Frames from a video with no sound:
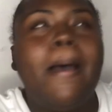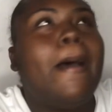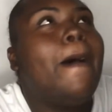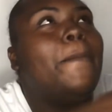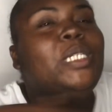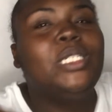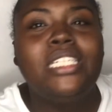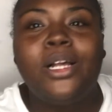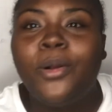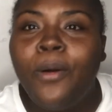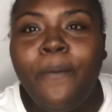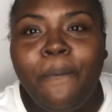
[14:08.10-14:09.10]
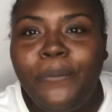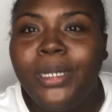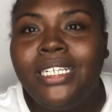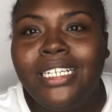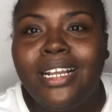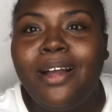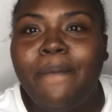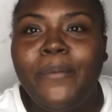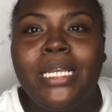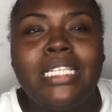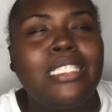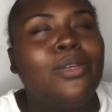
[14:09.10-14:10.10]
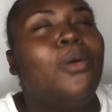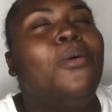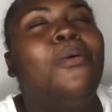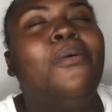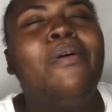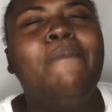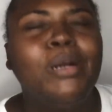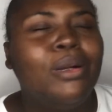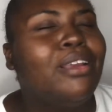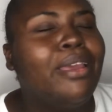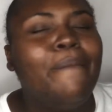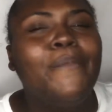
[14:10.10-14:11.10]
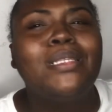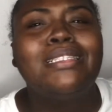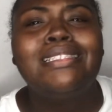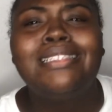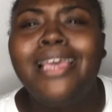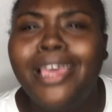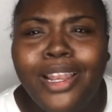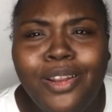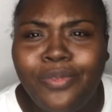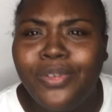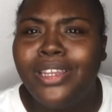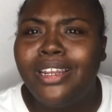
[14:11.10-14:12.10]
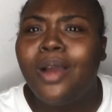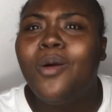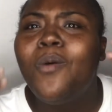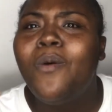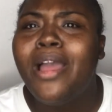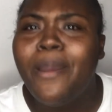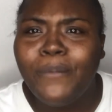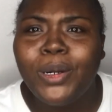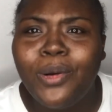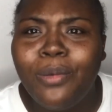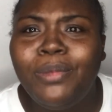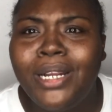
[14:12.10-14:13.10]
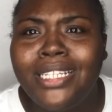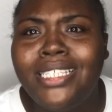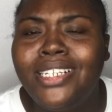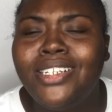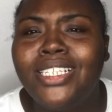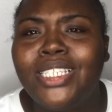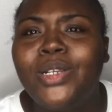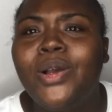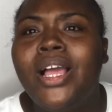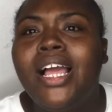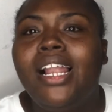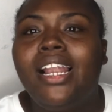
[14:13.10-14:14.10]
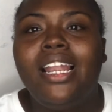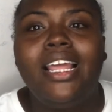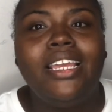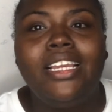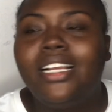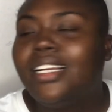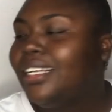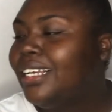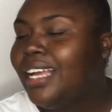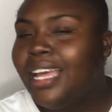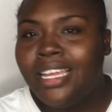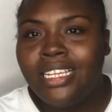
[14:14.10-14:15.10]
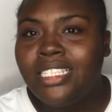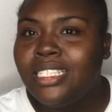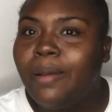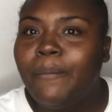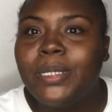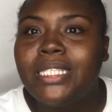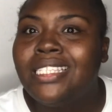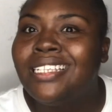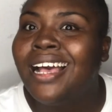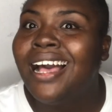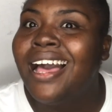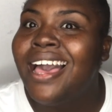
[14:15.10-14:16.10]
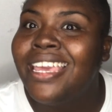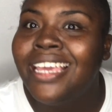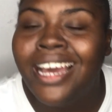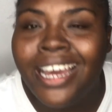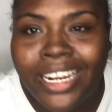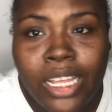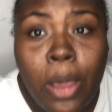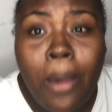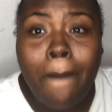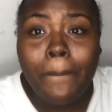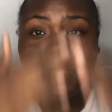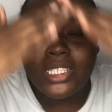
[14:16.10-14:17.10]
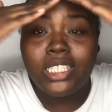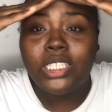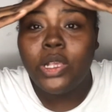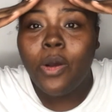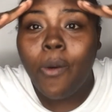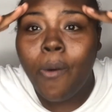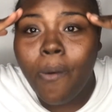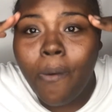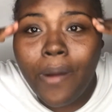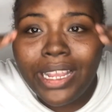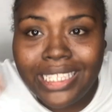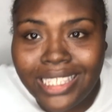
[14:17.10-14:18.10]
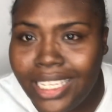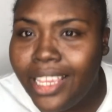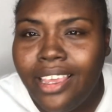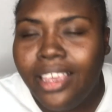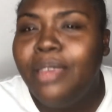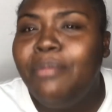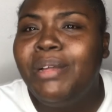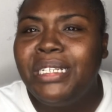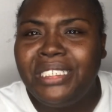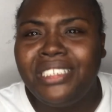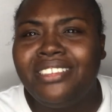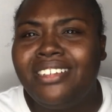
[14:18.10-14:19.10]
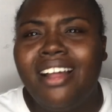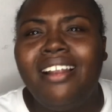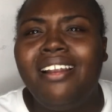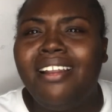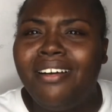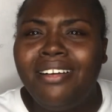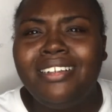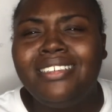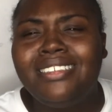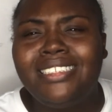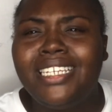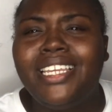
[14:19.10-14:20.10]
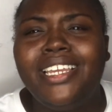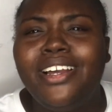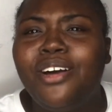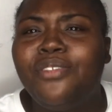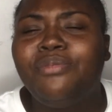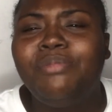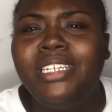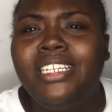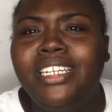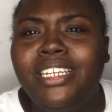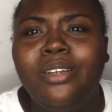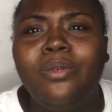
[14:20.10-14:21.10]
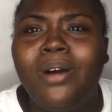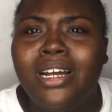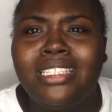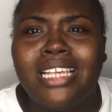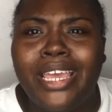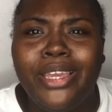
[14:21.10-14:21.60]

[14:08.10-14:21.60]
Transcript: I'm just a complain because I say, when am I gonna get myself in, and why am I come right here? So like, guys, I'm tired, I'm sweaty. Imagine a long day of being in water.